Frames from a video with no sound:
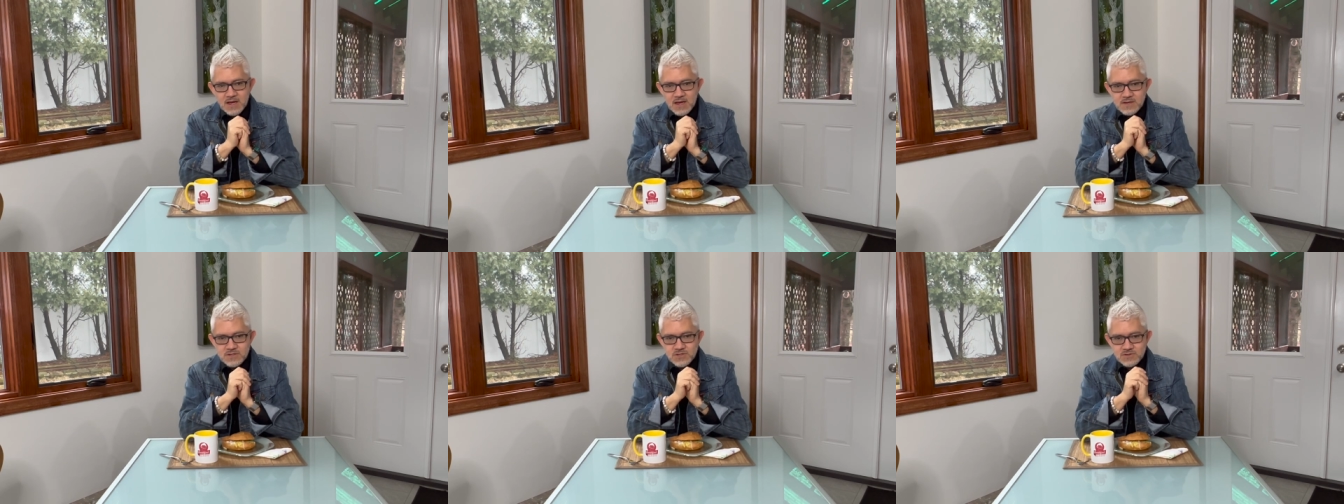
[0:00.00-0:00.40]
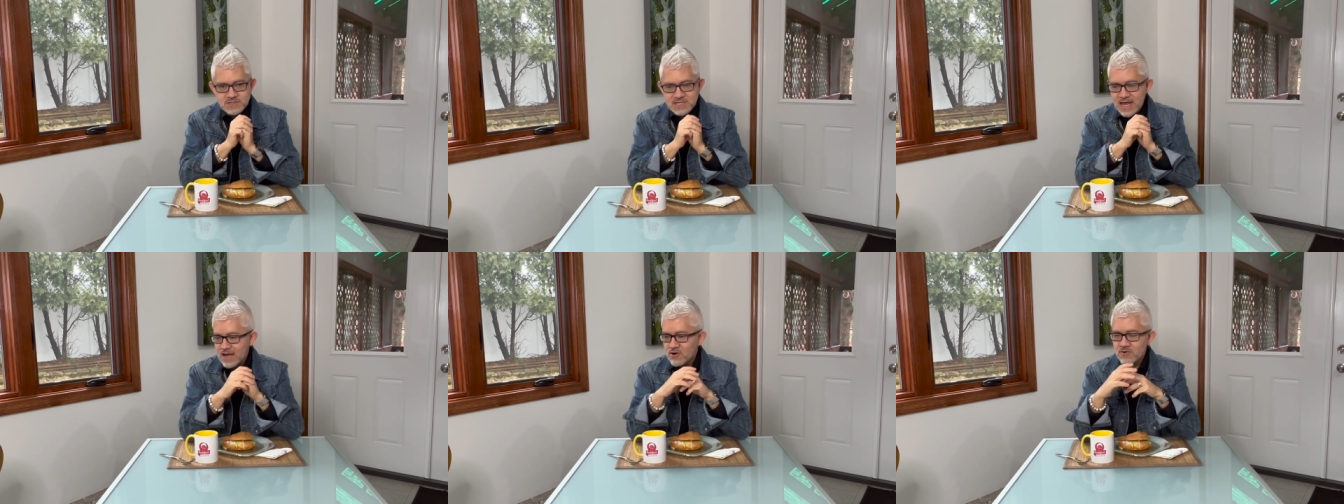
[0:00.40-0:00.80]
is
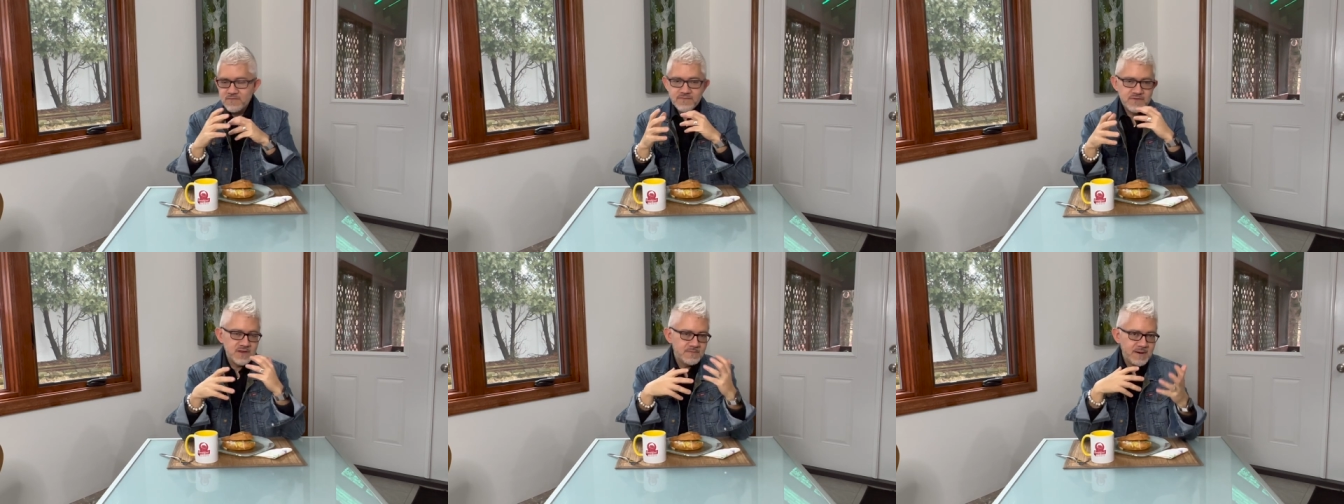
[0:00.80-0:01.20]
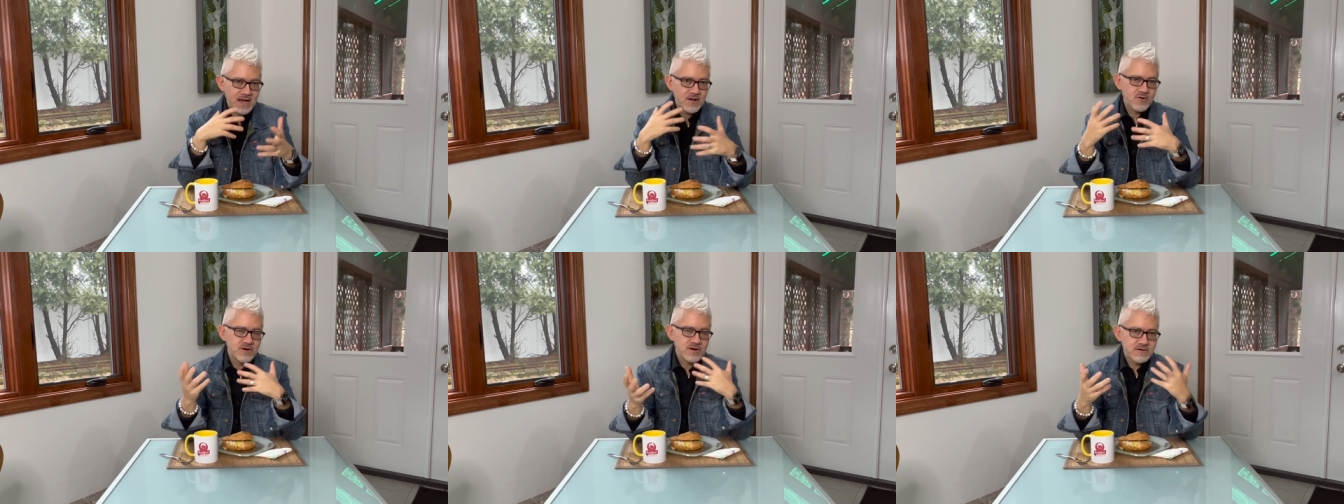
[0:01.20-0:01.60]
just lack of
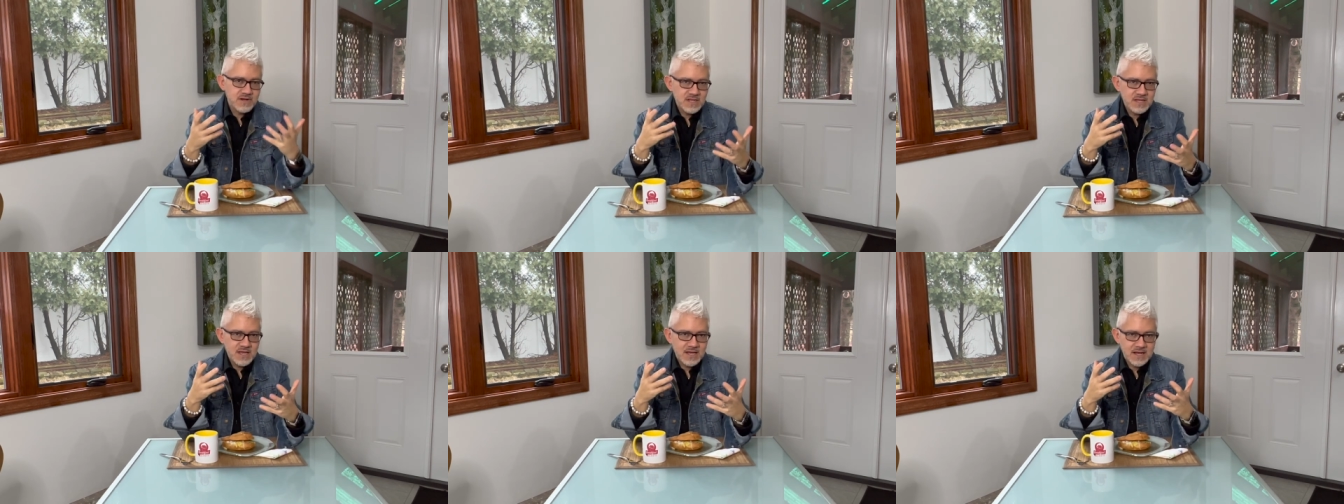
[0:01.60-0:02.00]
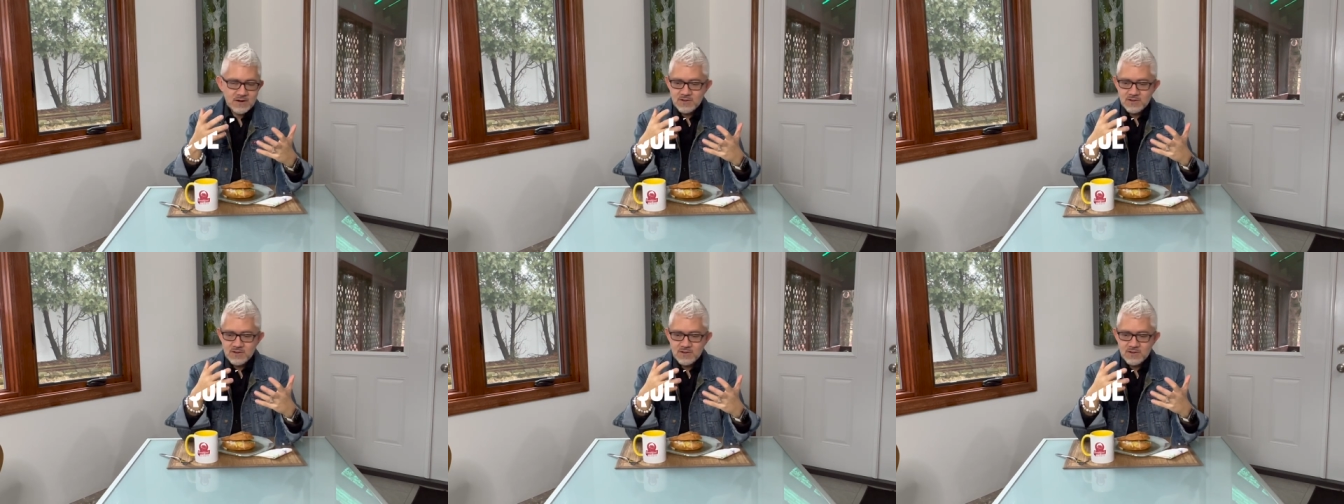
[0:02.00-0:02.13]
feedback or critique.